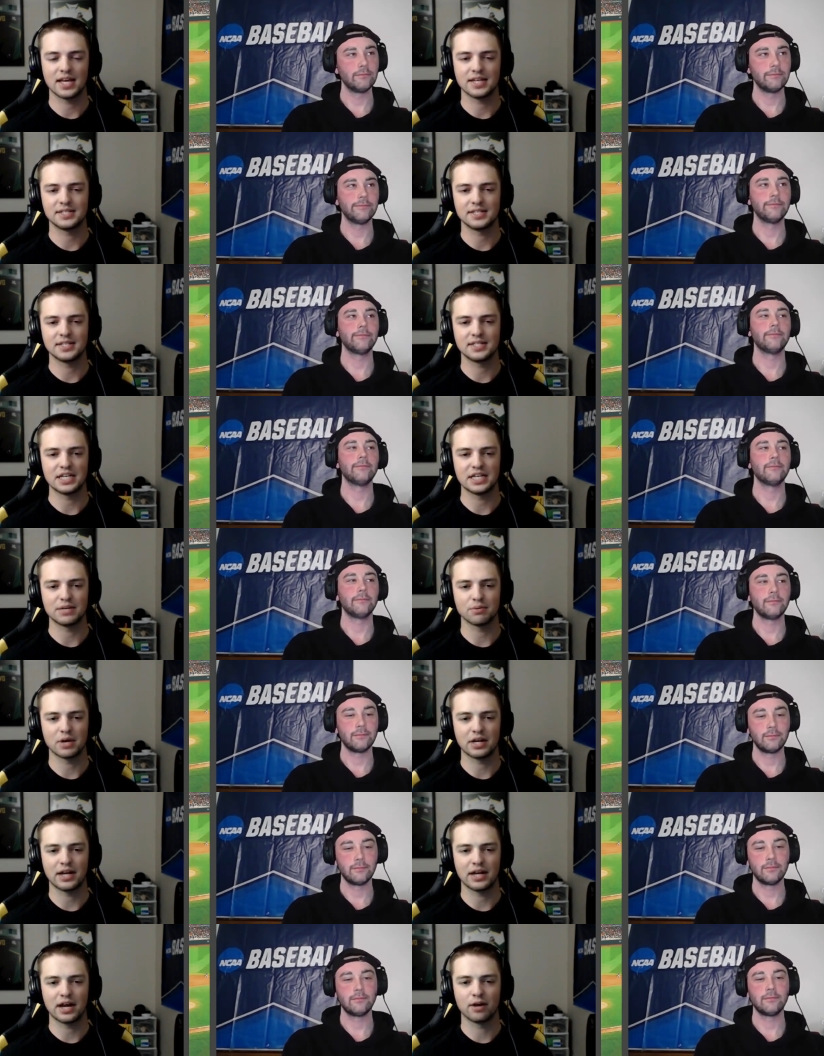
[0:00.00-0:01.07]
Speaker 1: ACC
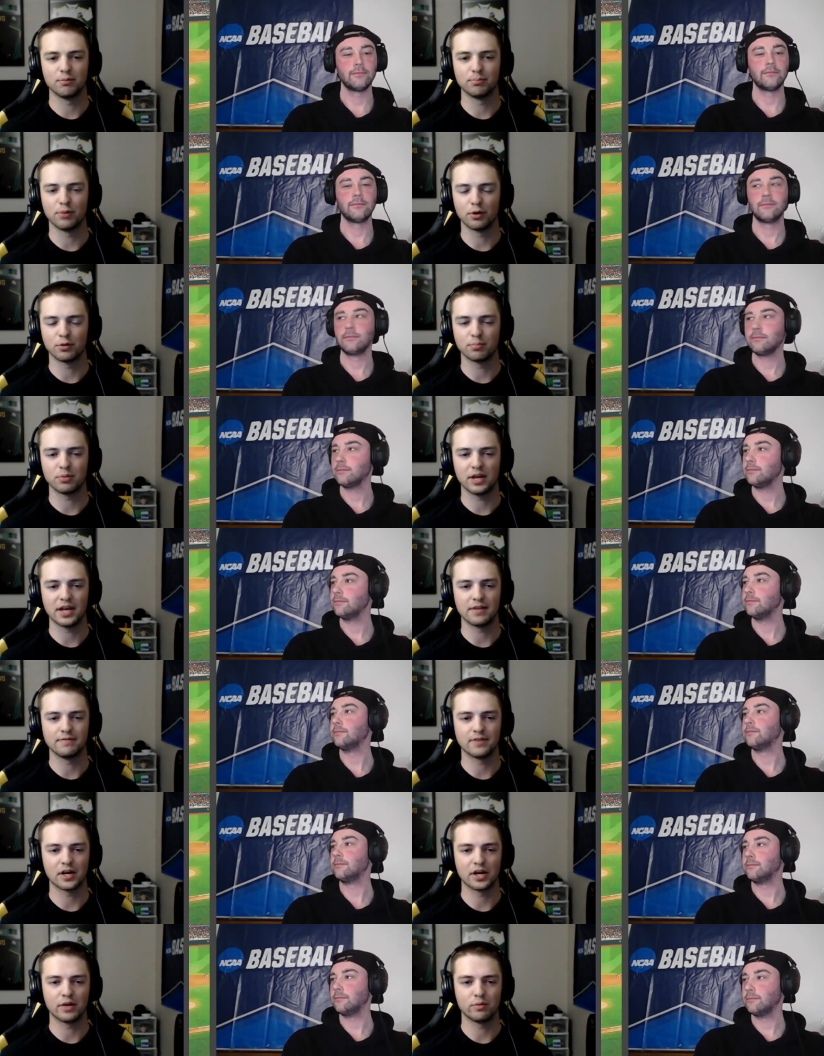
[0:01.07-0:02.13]
right now, both playing
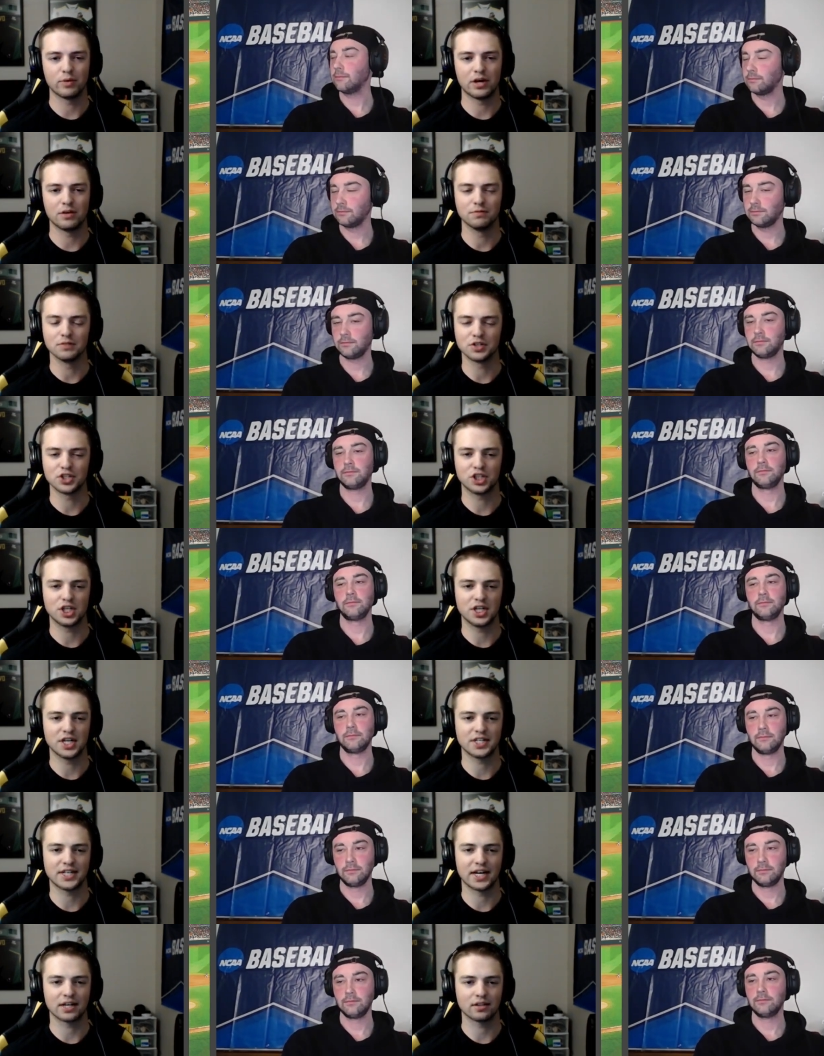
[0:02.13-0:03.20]
very well. Virginia
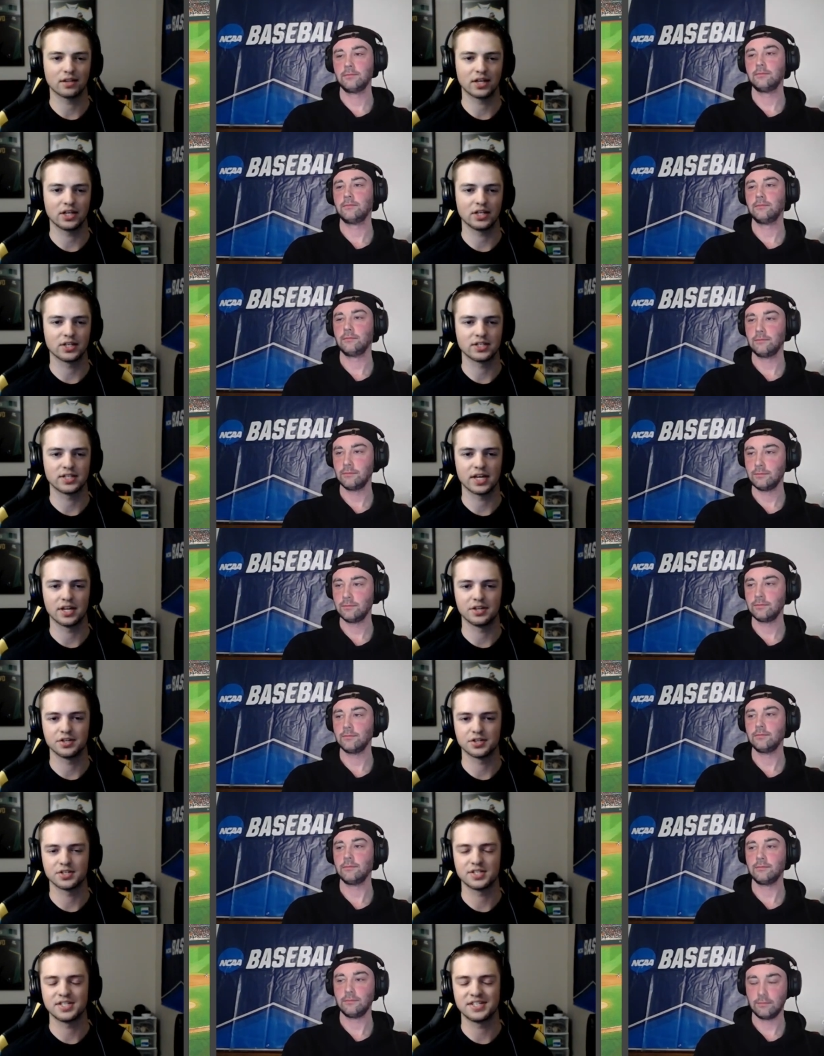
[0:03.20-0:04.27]
Tech, like you said,
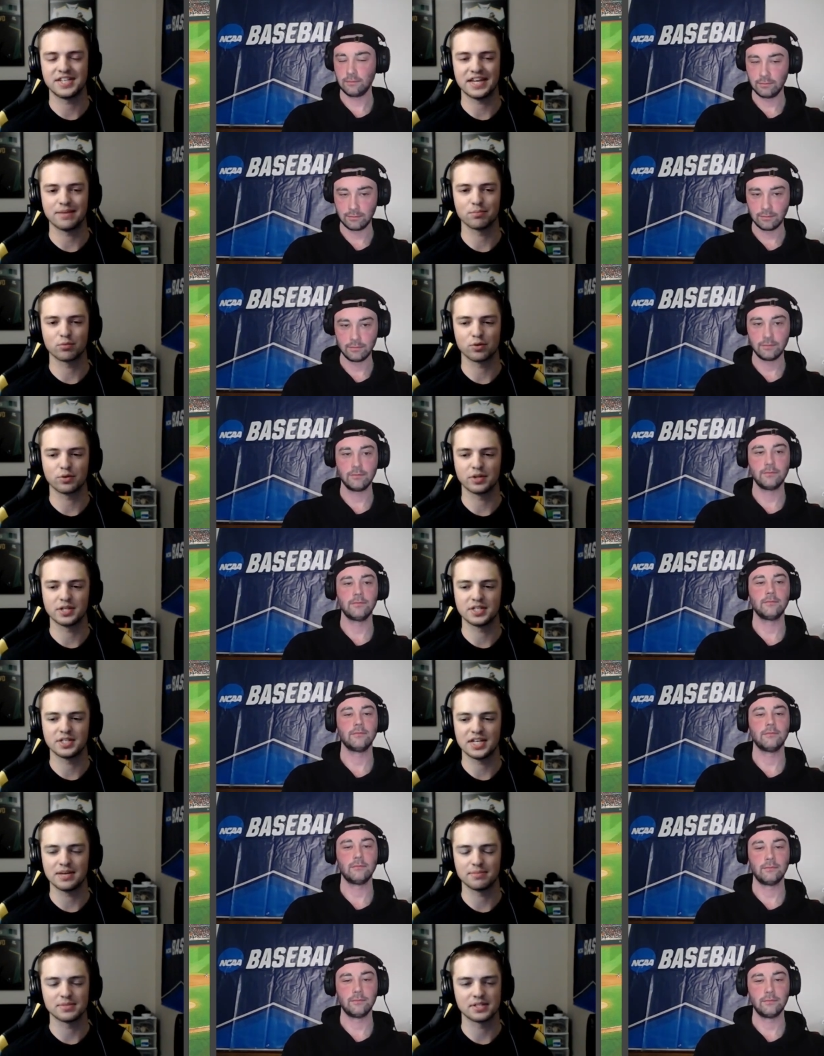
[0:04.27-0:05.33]
just steamrolling
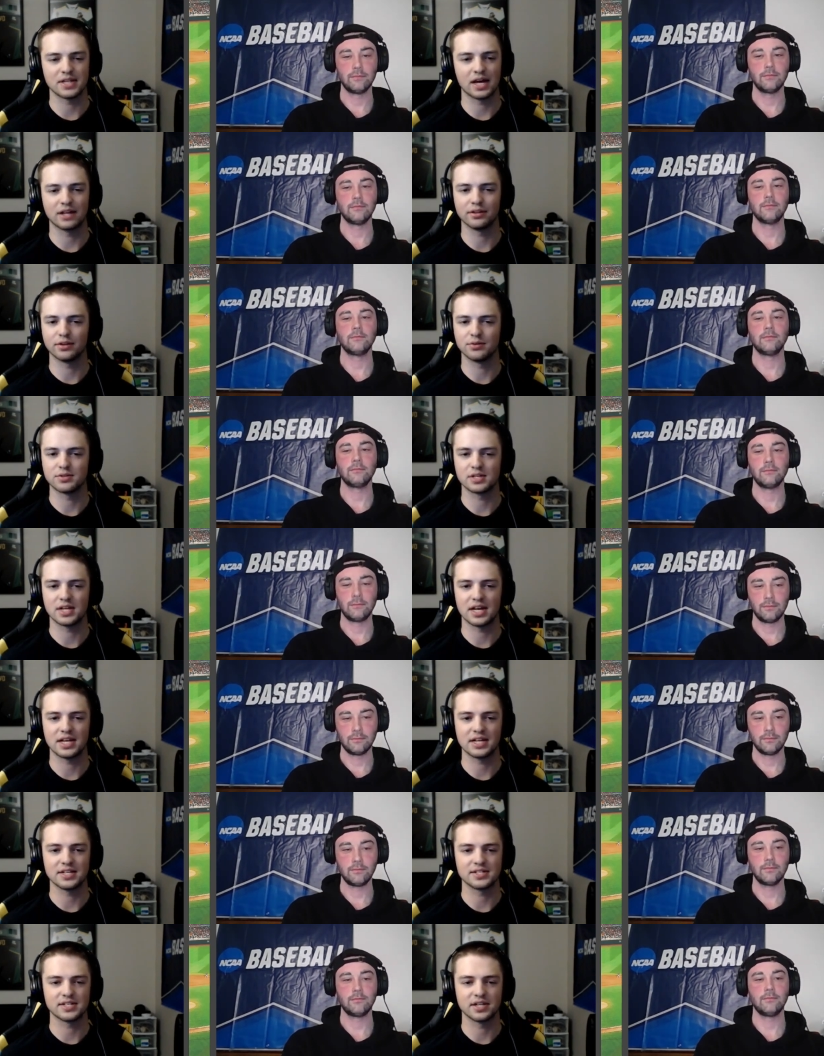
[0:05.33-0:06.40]
teams, not losing any
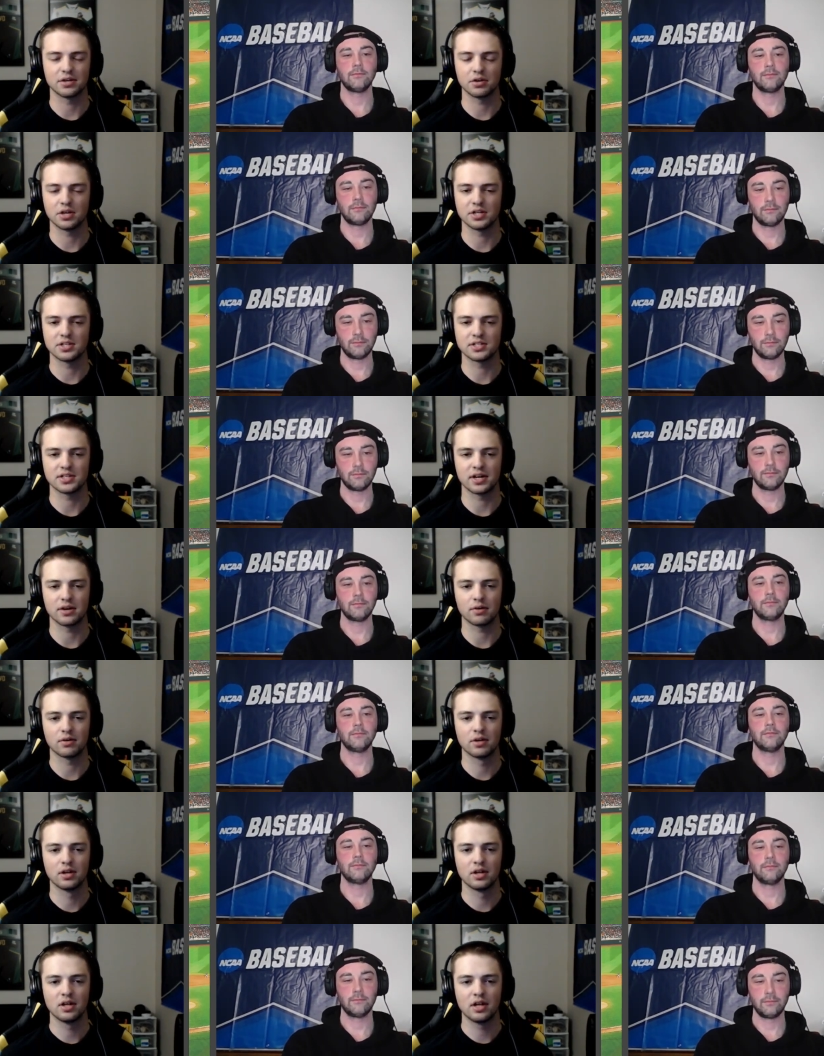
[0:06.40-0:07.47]
series. So,
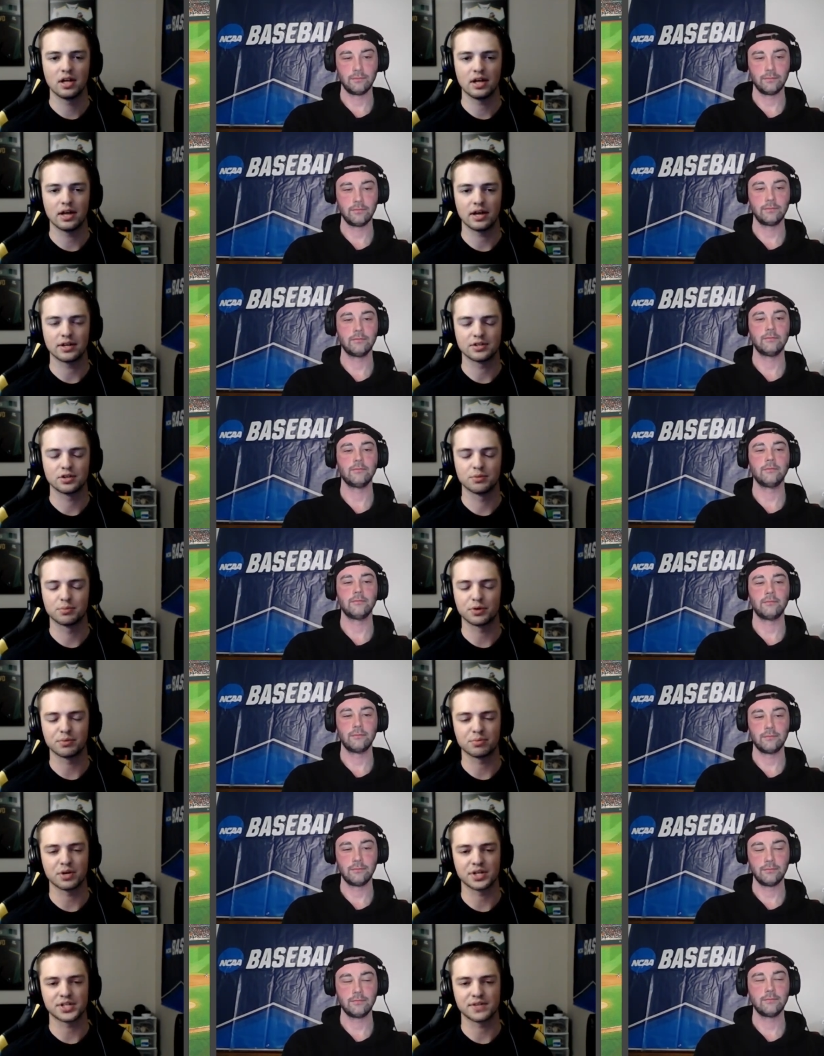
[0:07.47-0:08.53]
uh, super
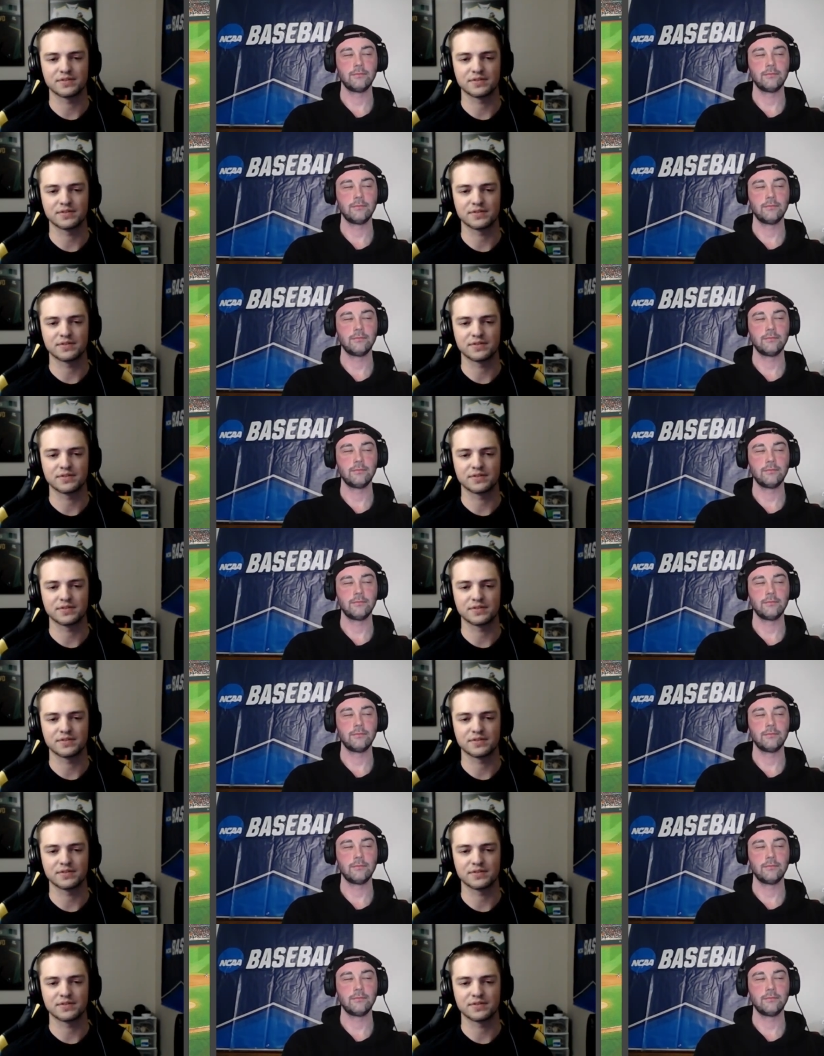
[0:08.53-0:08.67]
impressive